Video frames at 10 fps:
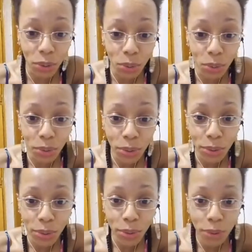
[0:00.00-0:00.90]

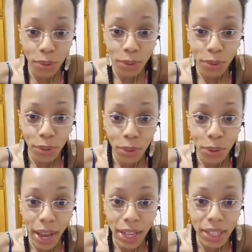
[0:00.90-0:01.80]
Who
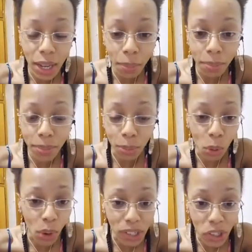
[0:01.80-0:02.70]
has some
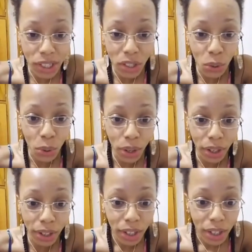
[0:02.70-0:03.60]
questions or